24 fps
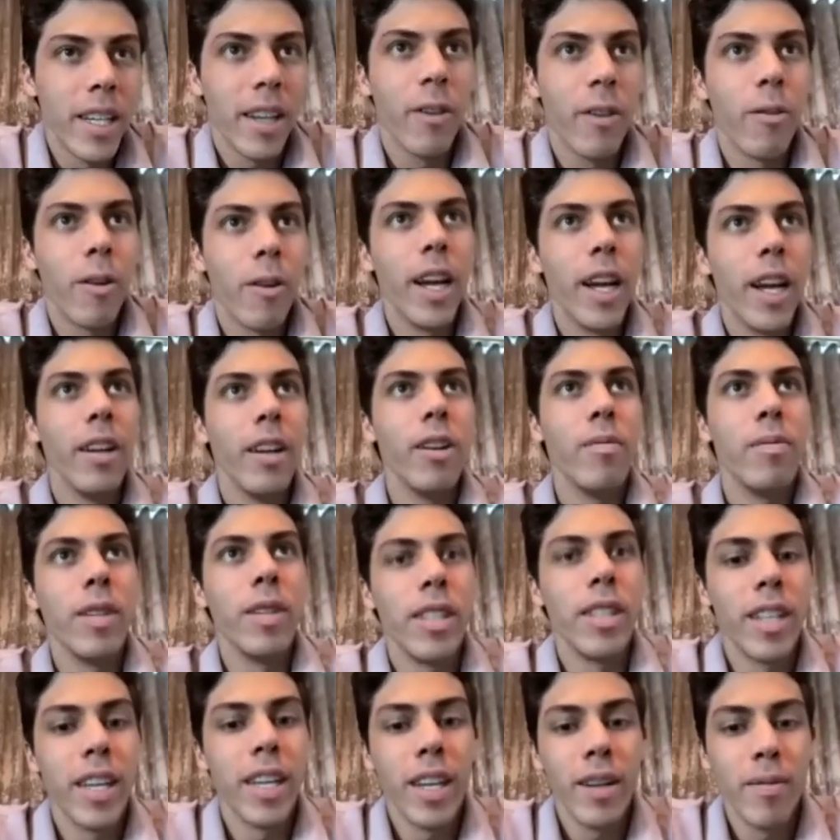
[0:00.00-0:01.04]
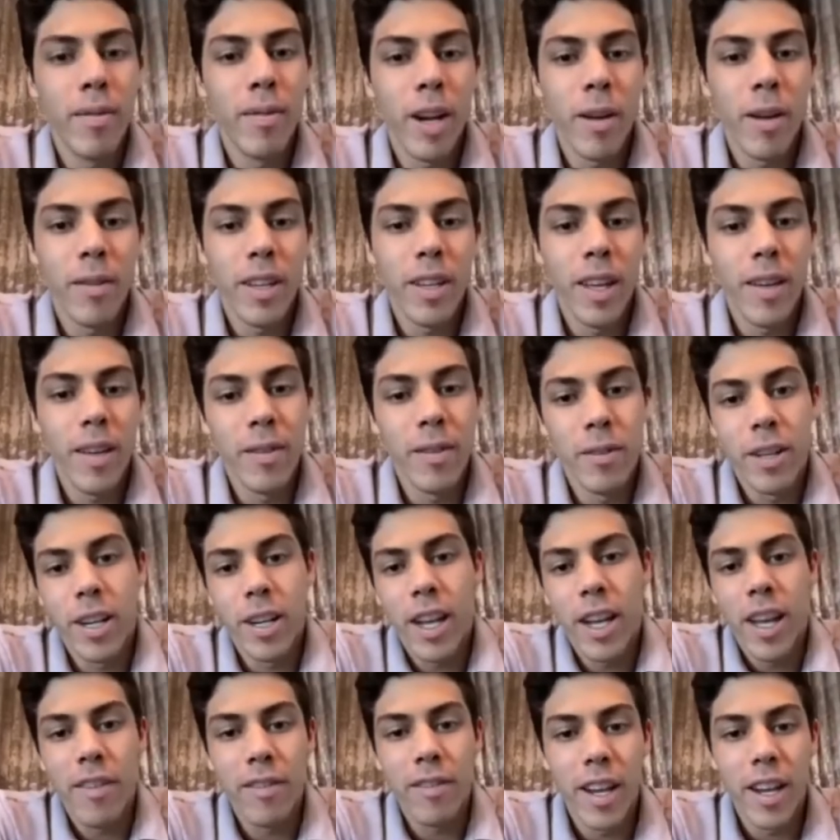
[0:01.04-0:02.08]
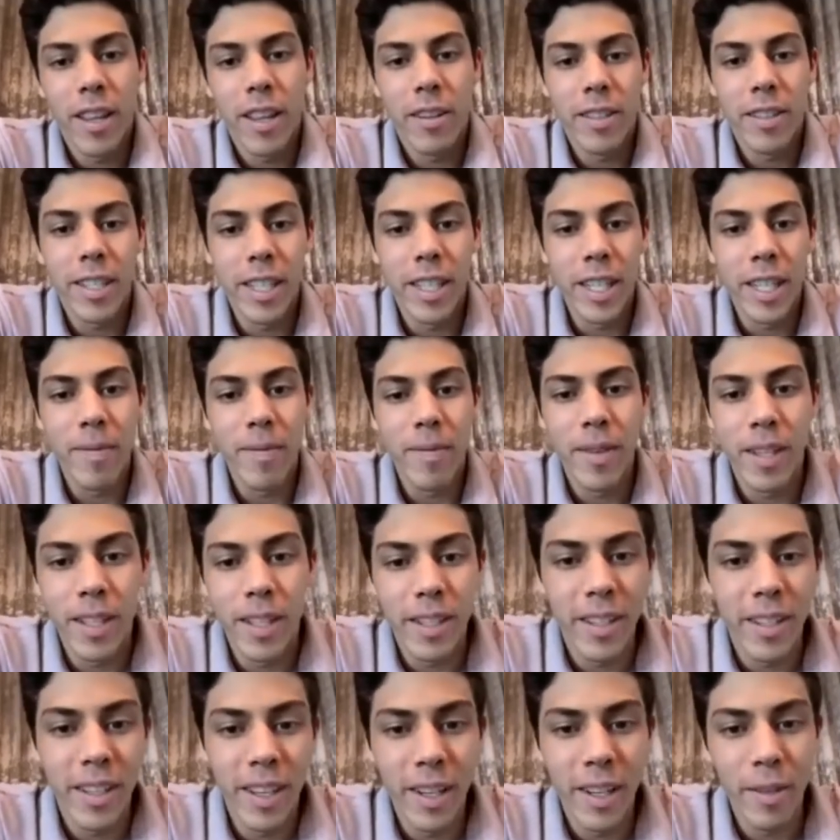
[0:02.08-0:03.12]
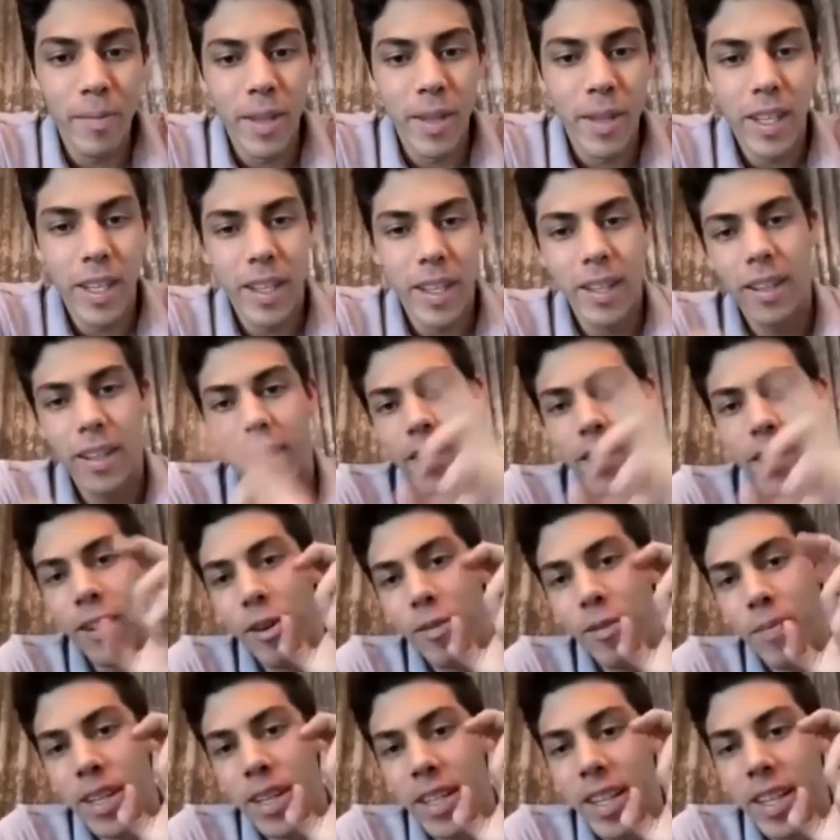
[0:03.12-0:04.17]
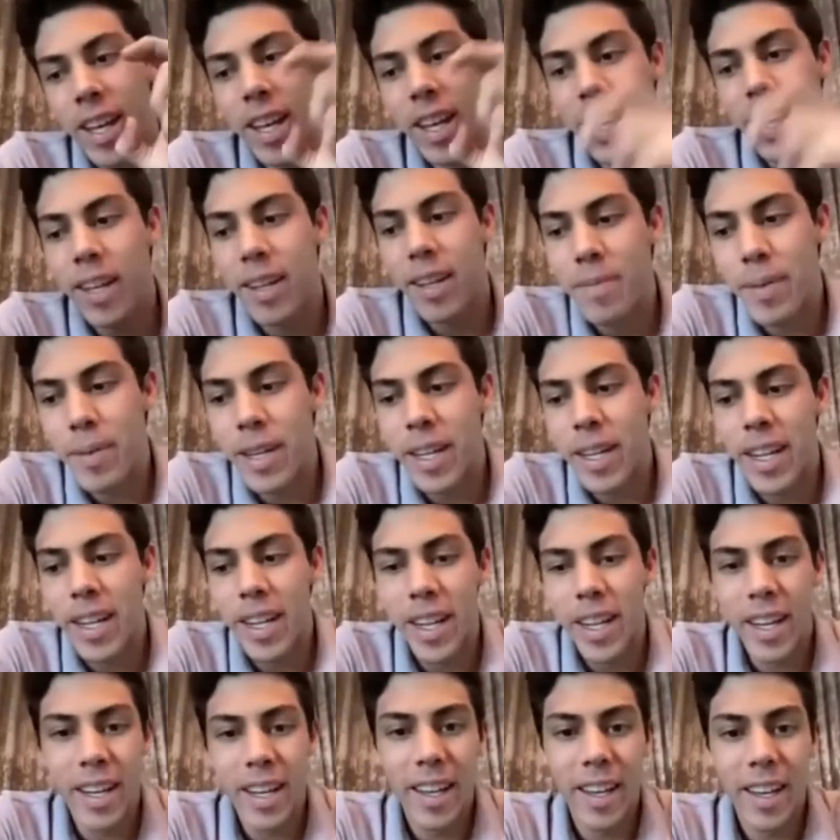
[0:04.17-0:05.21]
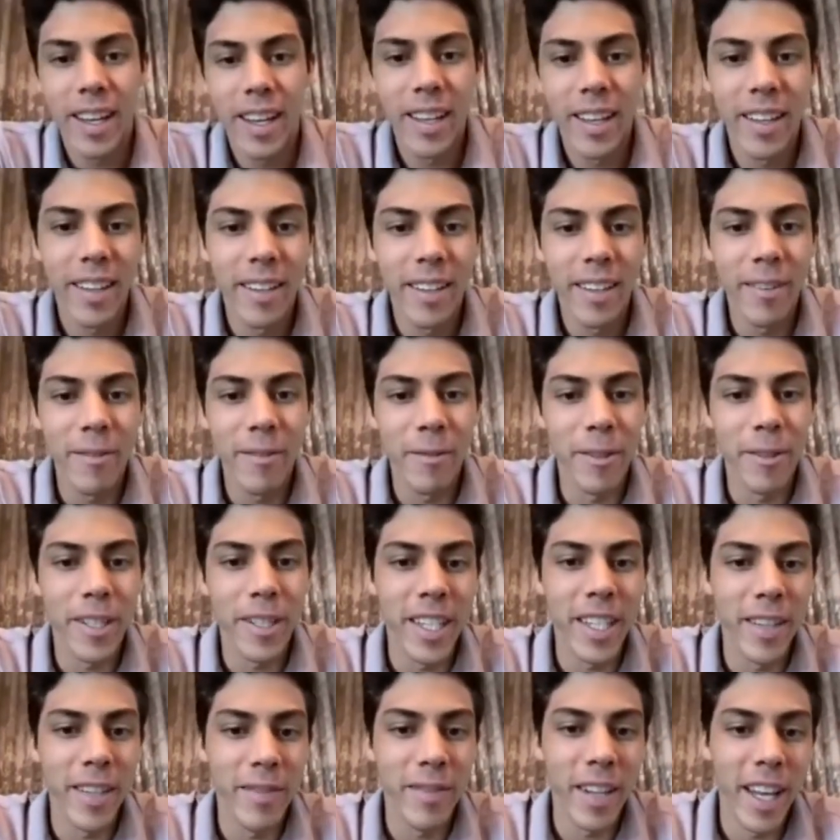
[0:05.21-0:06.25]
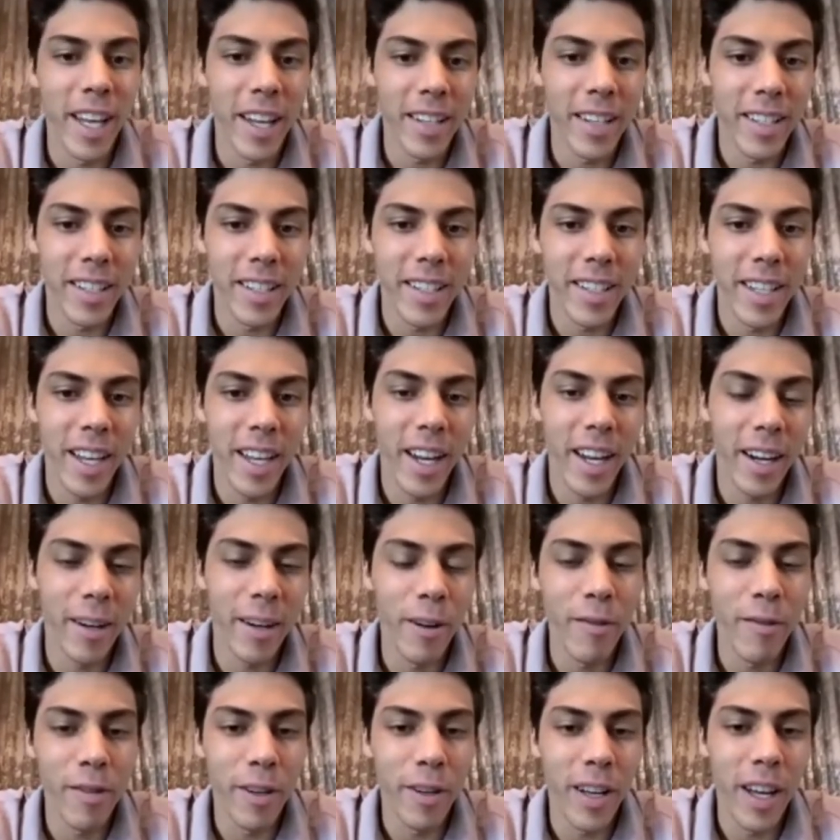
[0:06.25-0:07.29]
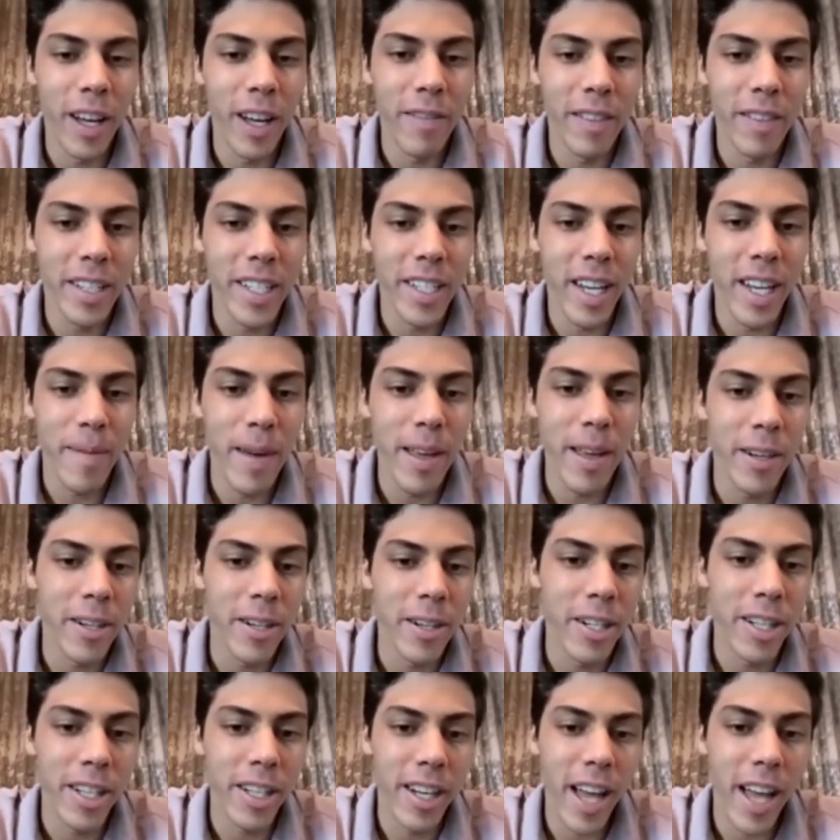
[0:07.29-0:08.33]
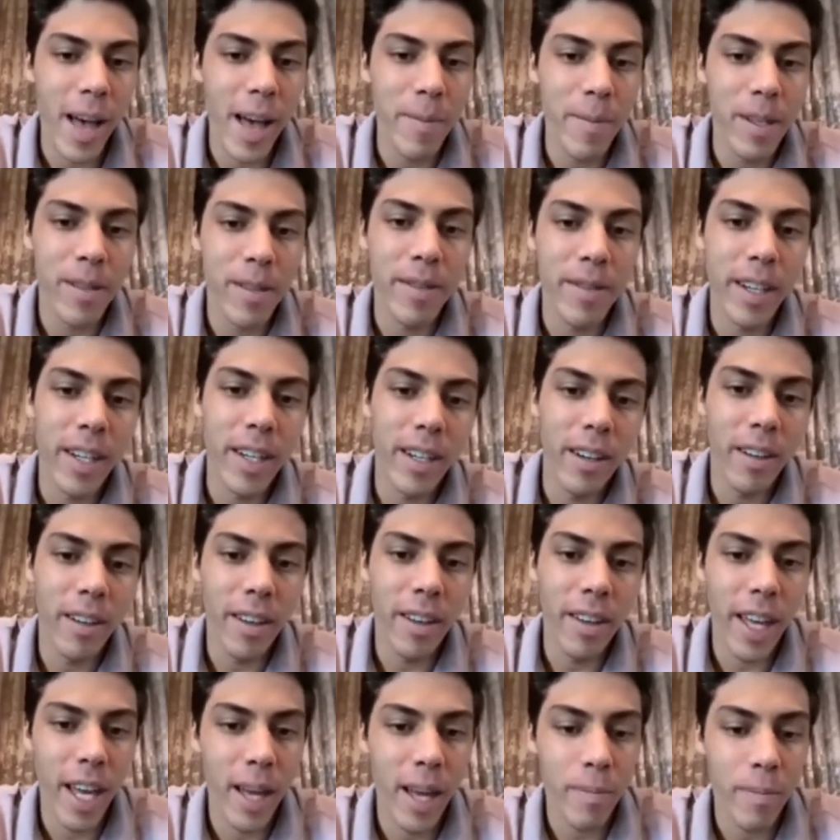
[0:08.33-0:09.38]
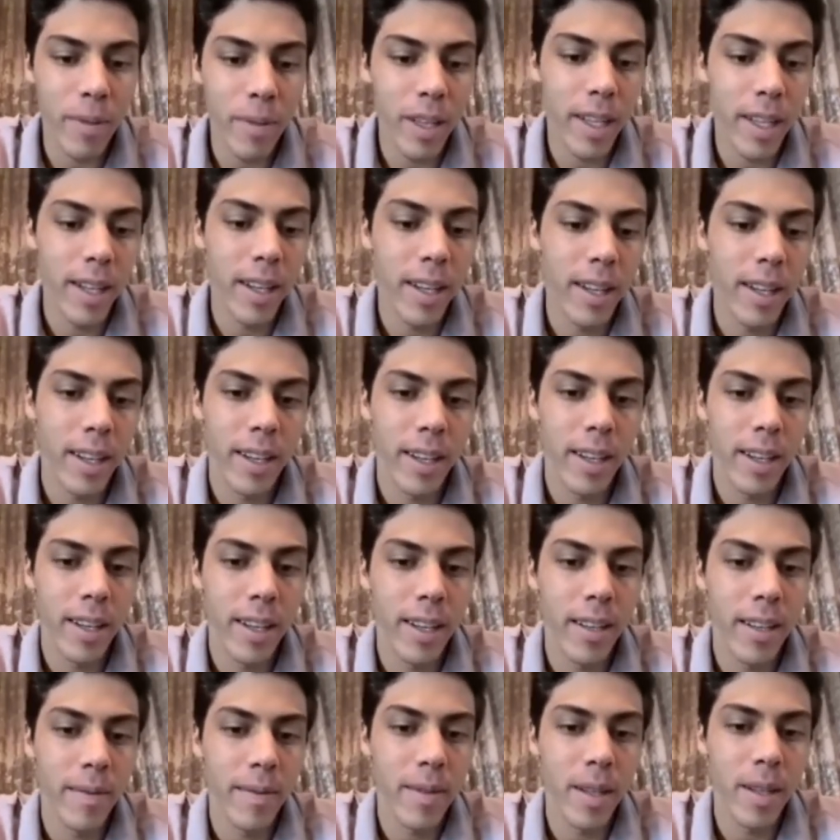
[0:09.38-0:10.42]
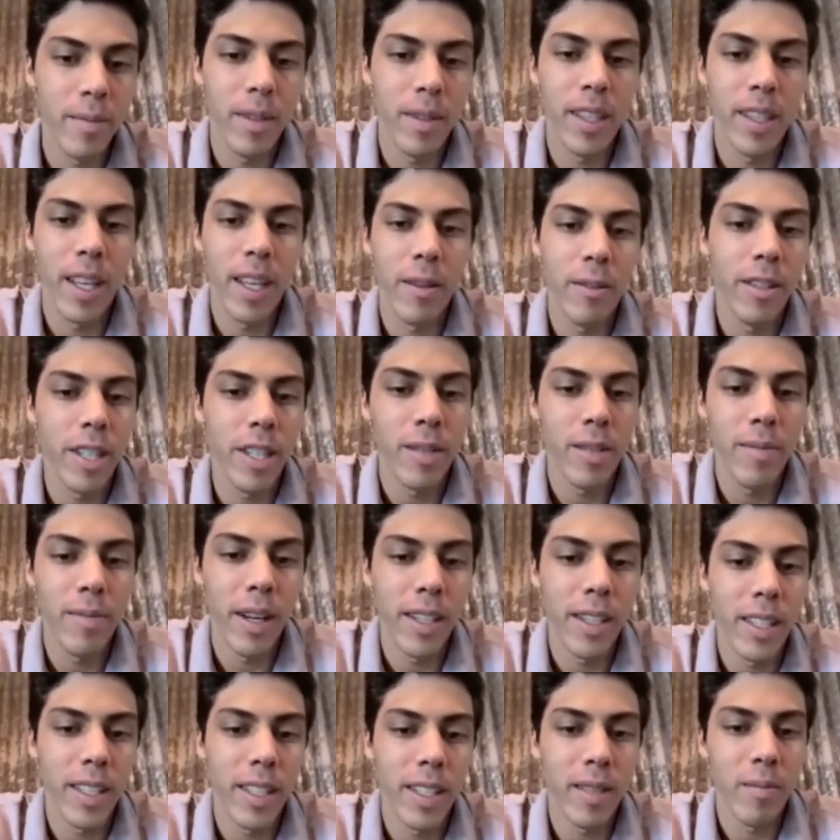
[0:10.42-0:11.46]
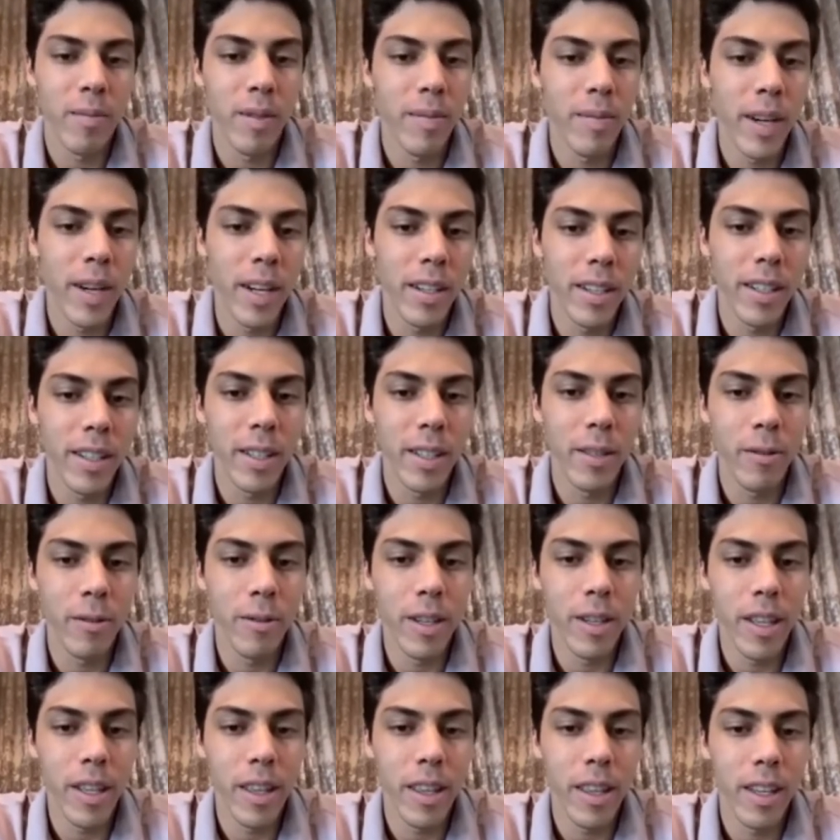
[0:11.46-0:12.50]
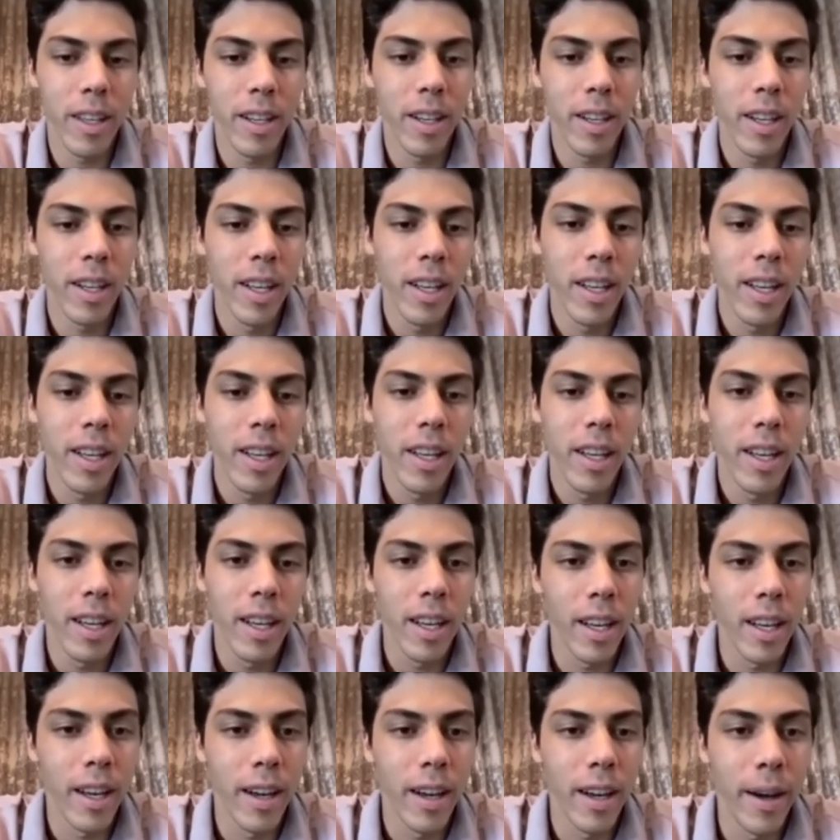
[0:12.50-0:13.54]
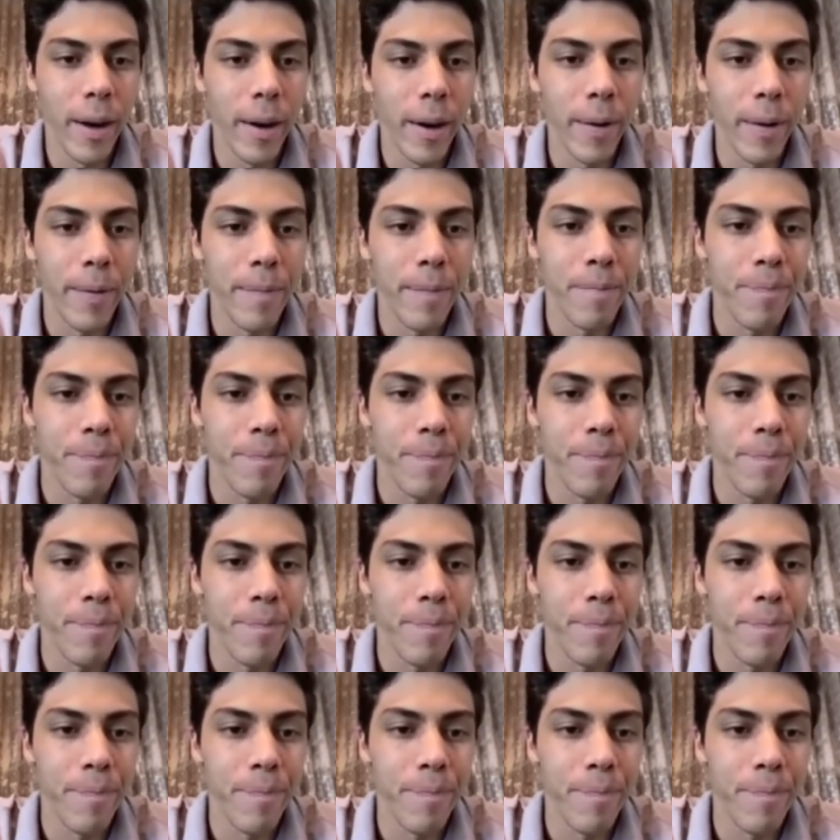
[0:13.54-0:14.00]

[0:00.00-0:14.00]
opening day, probably. I mean, we're going to have another team and it'll be opening day, but uh, we'll see if it has this. I don't know if it'll have the same energy and atmosphere and all that, but uh, something that we're expecting, prepared to deal with. And um,